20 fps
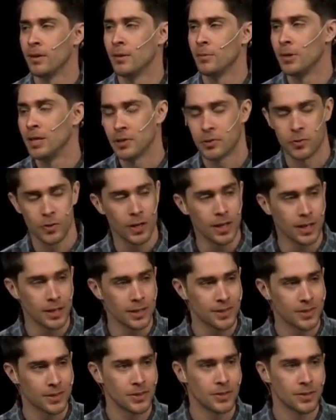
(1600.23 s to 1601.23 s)
Because for
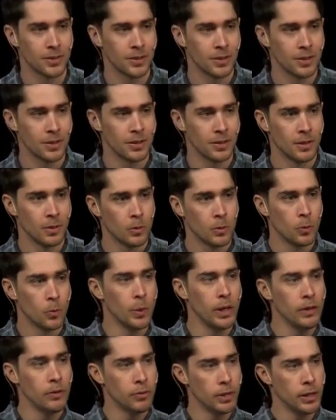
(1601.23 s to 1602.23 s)
us,
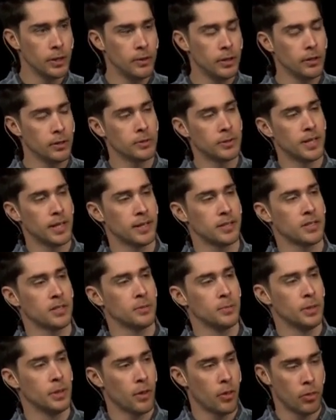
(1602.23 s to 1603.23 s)
we read the Old
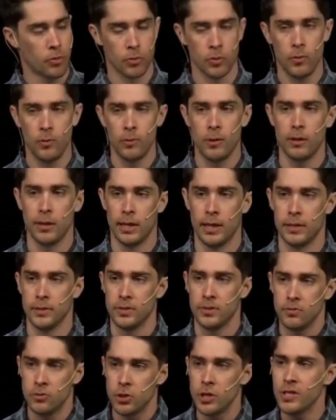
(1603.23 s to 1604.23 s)
Testament through the lens
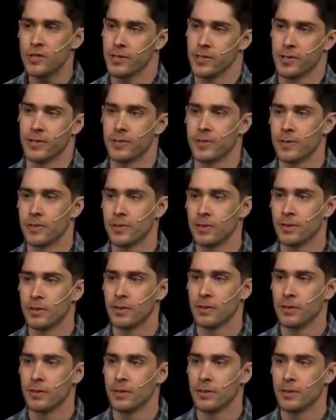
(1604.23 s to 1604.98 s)
of Jesus.